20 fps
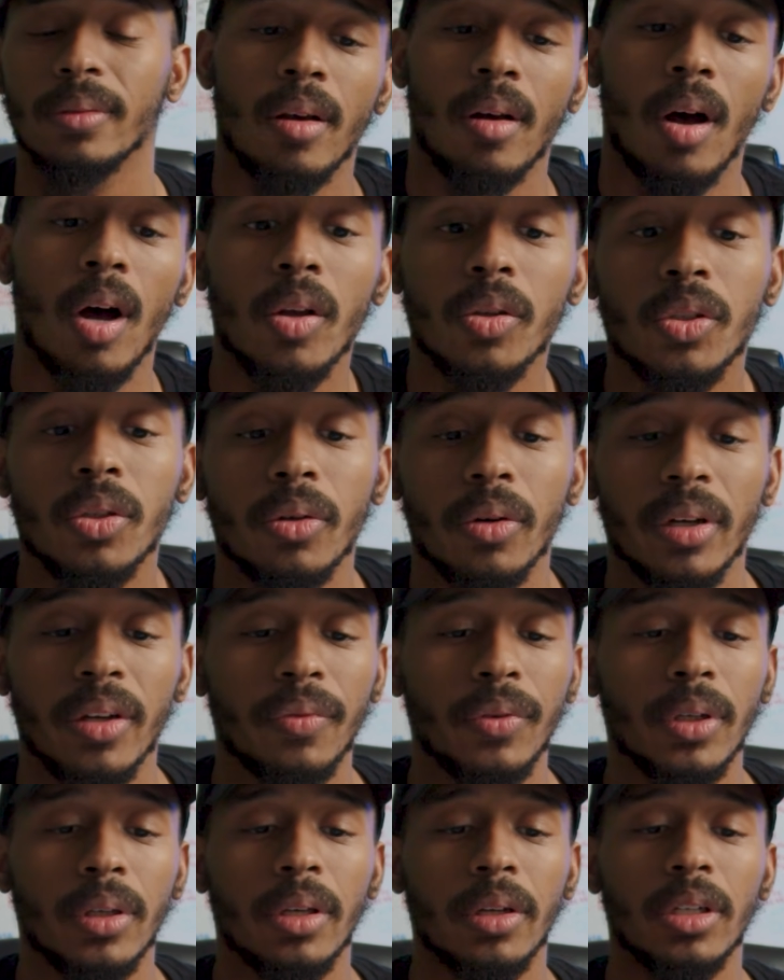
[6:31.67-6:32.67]
Also, if
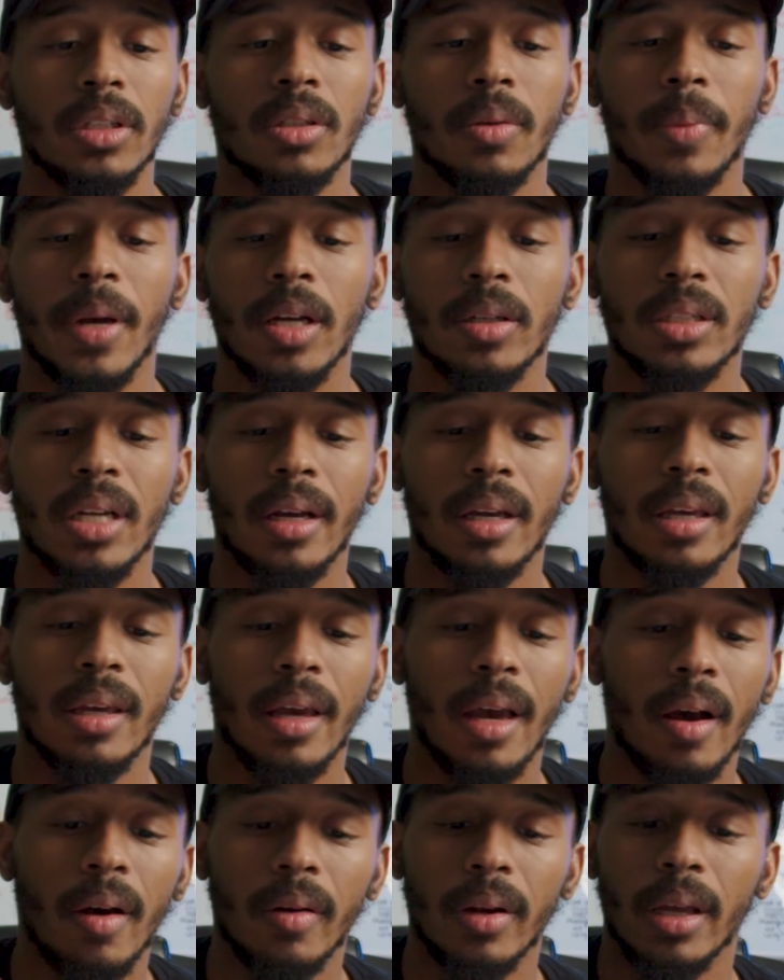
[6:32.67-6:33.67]
you're curious about checking
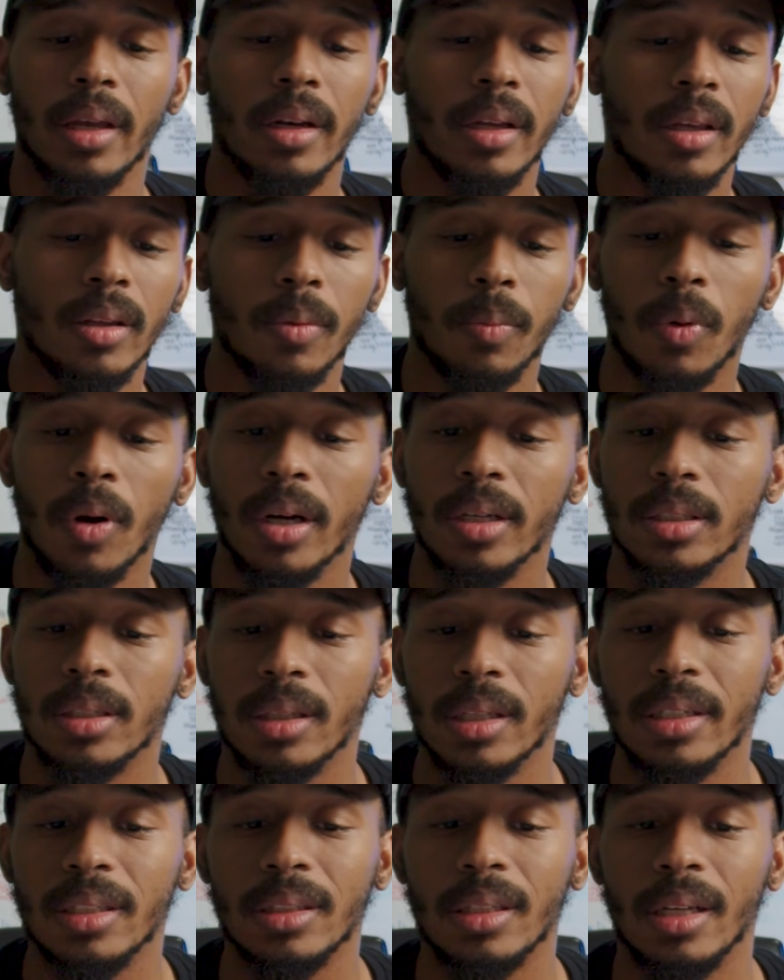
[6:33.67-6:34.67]
out any of the parts
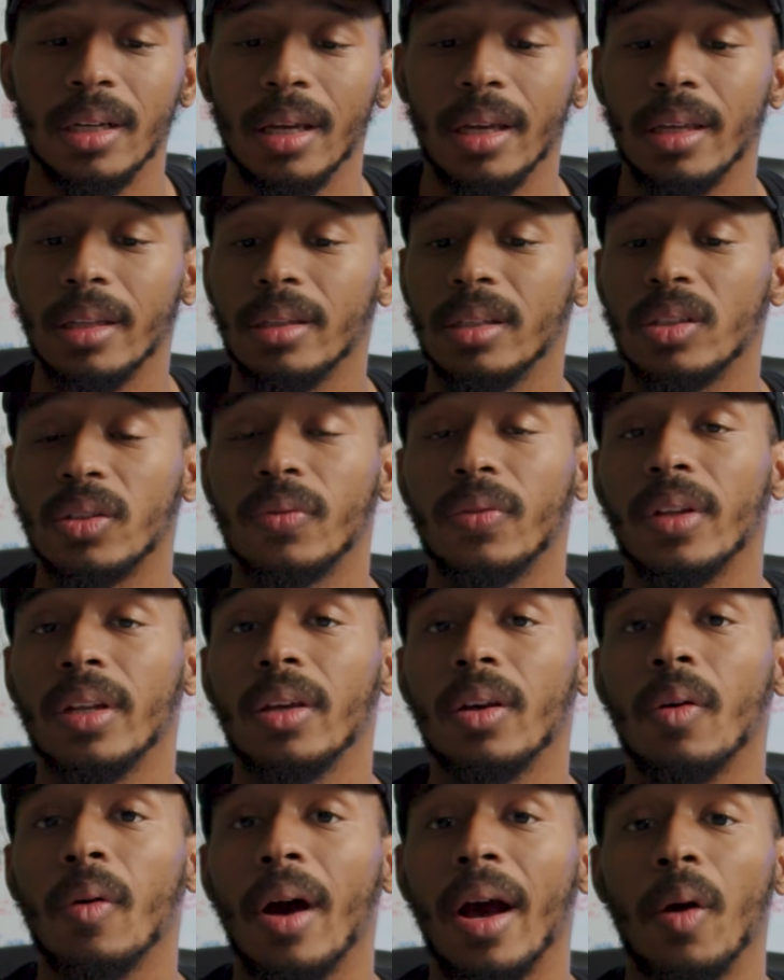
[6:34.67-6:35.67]
listed in this
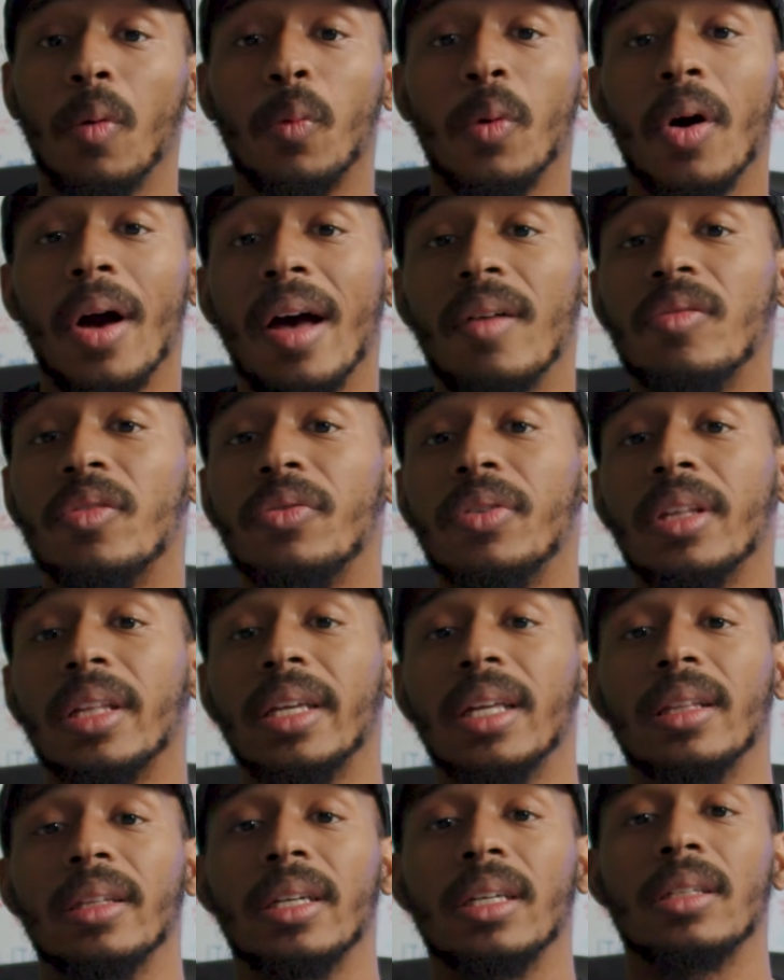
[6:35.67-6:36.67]
video, I will have
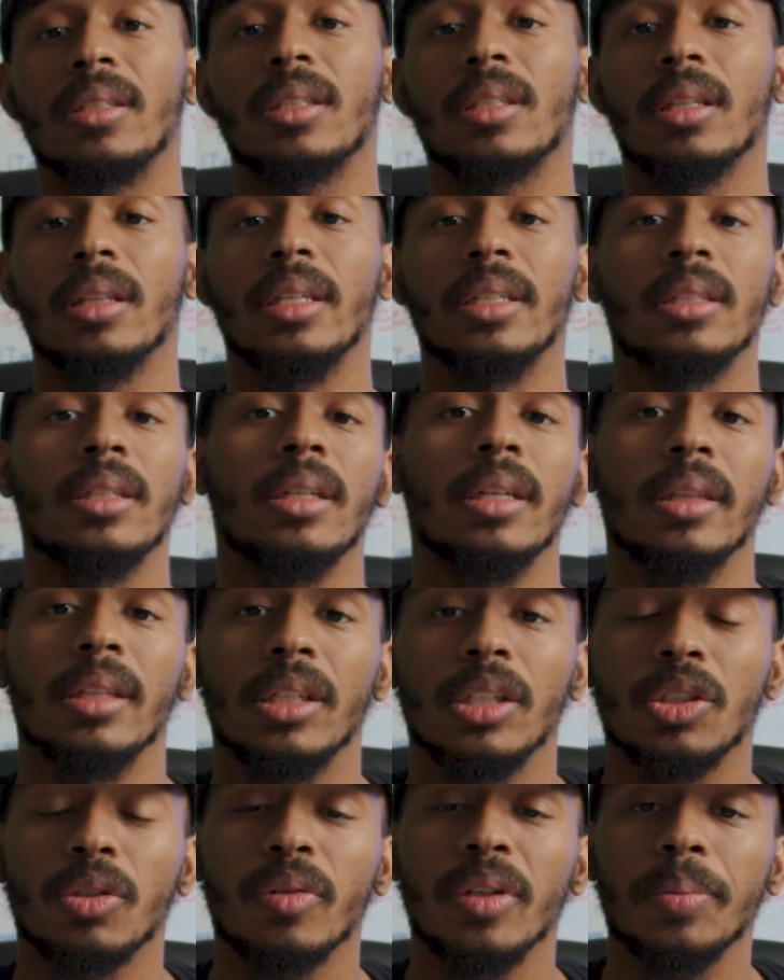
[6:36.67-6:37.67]
affiliate links listed in the
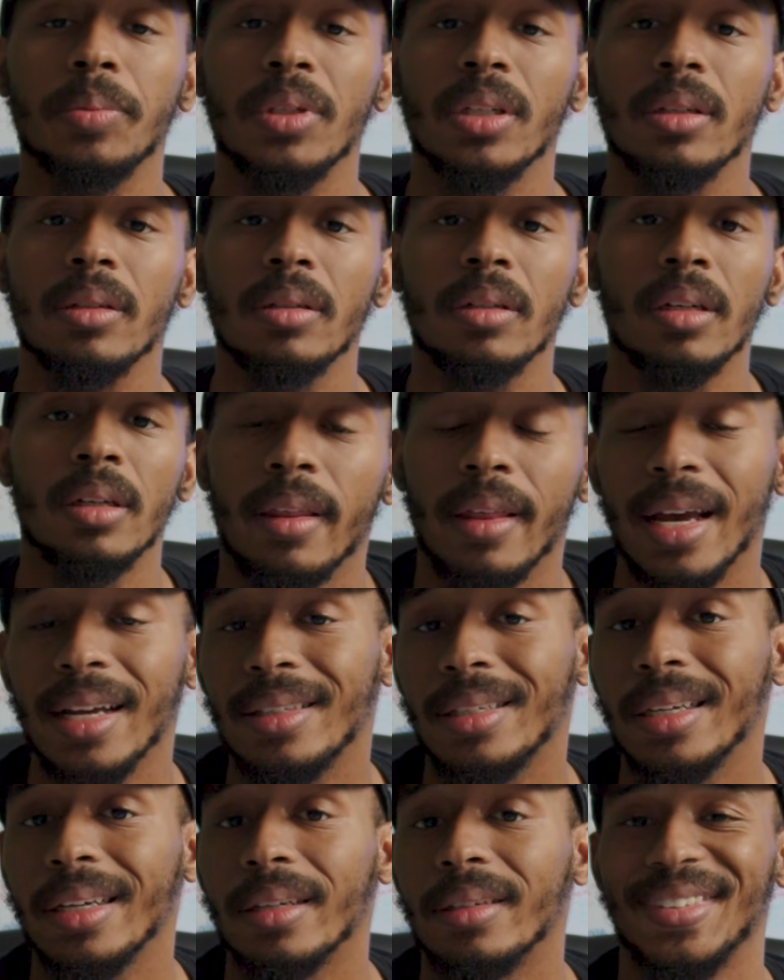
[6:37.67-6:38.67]
description. That's
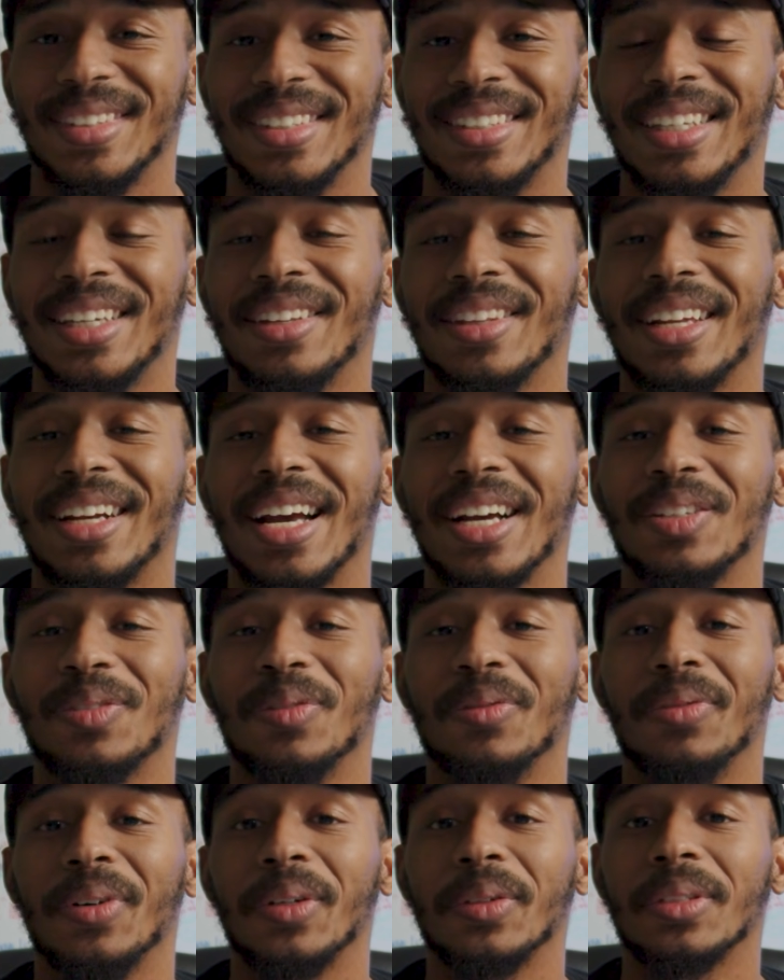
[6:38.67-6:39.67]
it. See you in the next one,
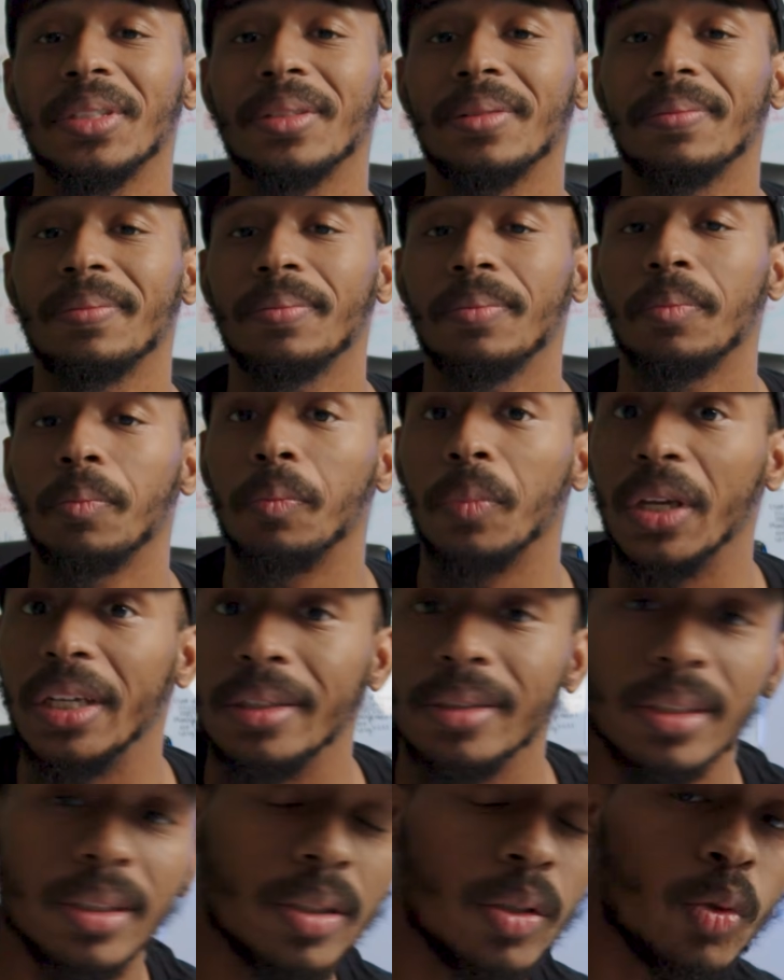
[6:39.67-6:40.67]
folks.
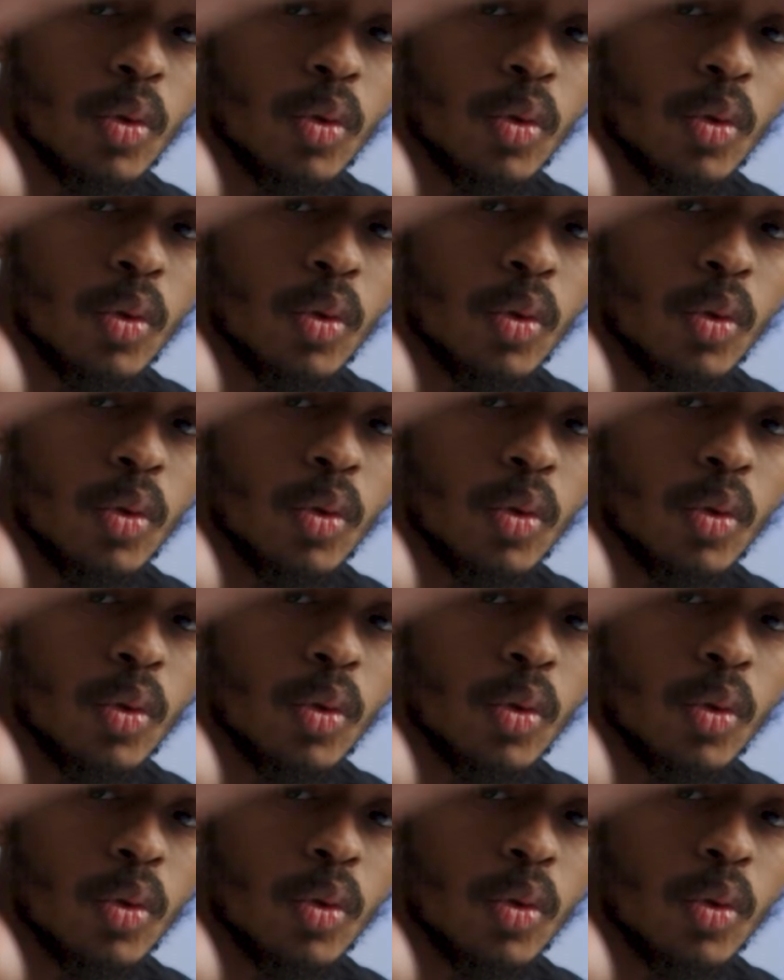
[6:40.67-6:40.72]
Peace.